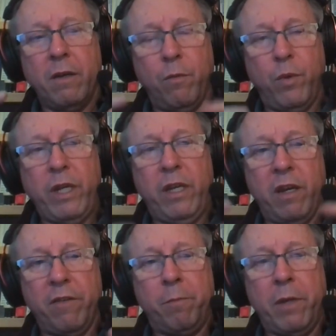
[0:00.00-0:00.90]
we
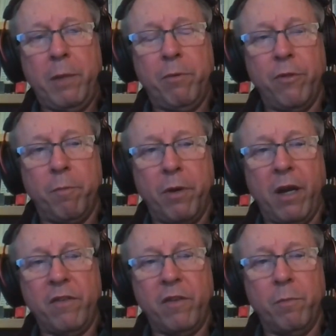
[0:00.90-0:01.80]
give people the
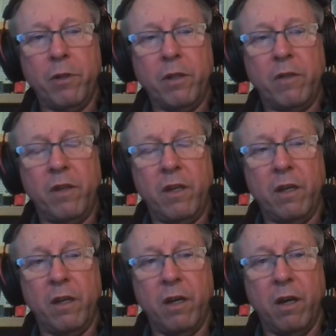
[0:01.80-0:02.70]

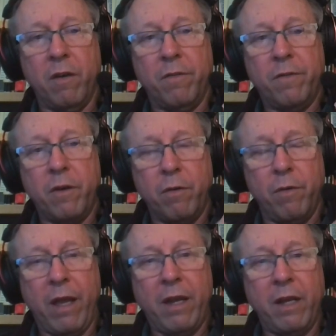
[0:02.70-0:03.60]
possibility of
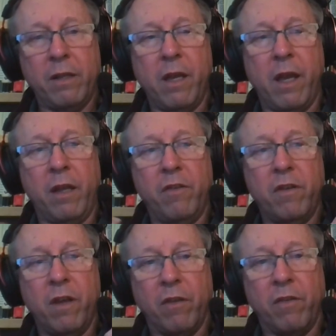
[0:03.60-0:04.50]
creating
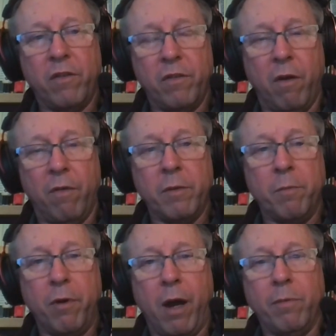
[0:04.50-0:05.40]
things and
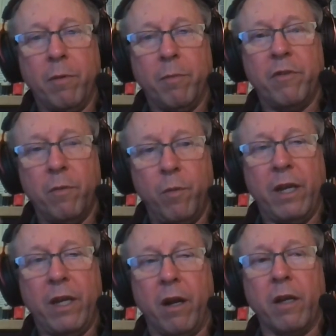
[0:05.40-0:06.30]
solving problems that
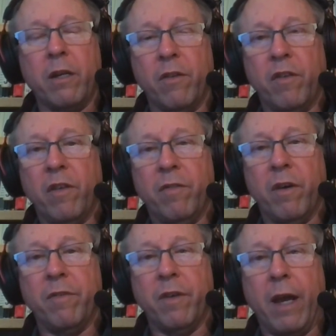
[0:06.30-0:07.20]
we cannot conceive of